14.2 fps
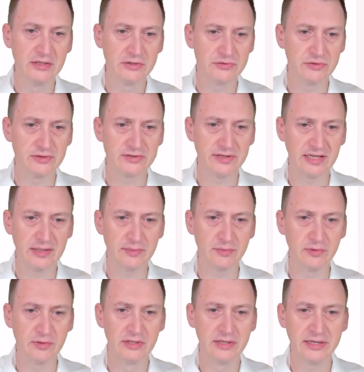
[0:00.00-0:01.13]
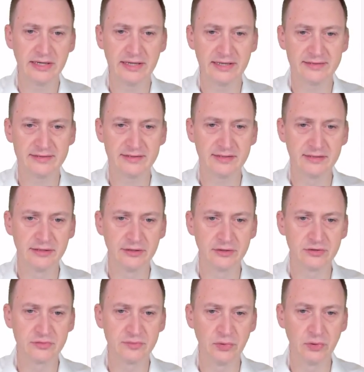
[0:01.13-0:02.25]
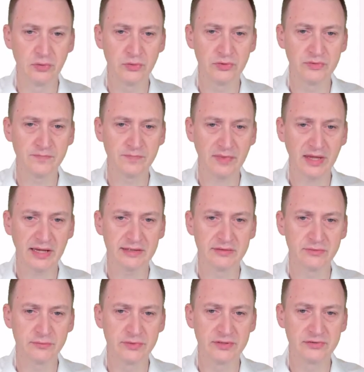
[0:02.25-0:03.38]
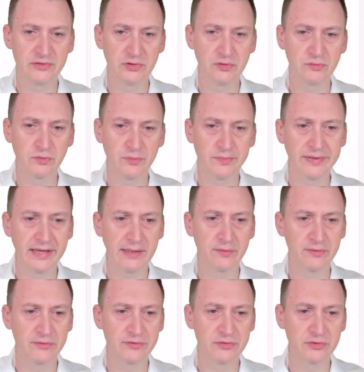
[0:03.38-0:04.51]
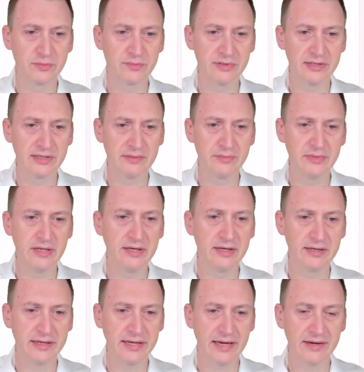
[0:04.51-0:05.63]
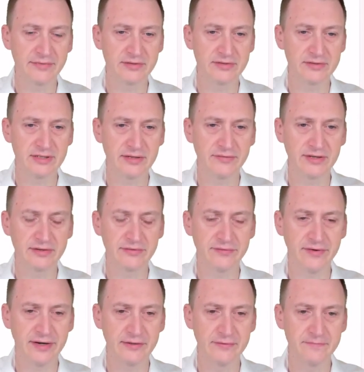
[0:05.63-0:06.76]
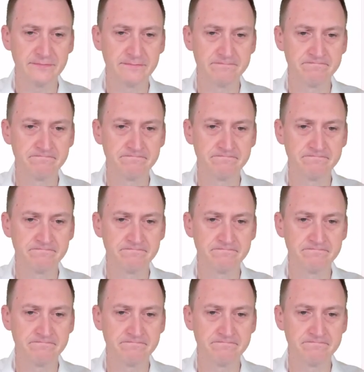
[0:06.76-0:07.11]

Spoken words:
to disable se linux mode, and the restore will be able to complete immediately after saving the file.